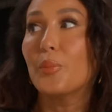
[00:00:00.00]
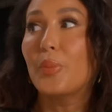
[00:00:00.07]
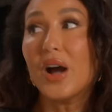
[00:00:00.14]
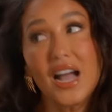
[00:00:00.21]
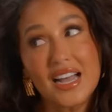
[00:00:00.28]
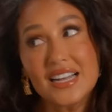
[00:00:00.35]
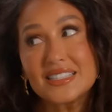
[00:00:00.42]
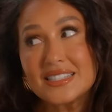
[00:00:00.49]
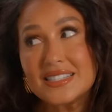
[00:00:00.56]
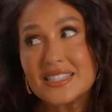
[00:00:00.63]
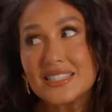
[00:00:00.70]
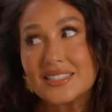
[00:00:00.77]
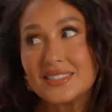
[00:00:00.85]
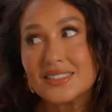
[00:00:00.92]
But
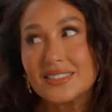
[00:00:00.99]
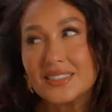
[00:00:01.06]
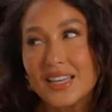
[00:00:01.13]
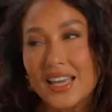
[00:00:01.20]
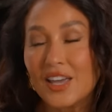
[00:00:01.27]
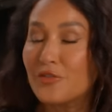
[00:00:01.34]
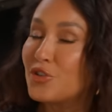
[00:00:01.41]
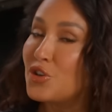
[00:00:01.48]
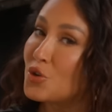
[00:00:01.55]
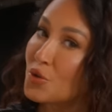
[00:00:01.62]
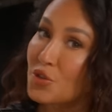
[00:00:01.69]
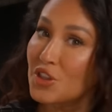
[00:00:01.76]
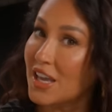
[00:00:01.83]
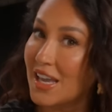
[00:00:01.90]
if
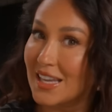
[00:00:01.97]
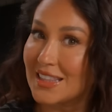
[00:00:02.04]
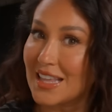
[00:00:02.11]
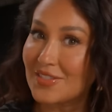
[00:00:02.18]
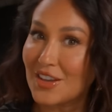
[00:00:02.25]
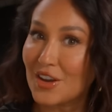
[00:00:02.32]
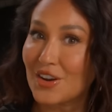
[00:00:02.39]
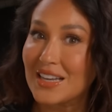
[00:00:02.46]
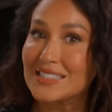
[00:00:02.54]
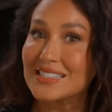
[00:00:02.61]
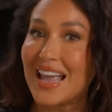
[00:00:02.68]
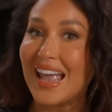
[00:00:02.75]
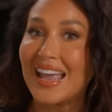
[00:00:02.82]
you think that there is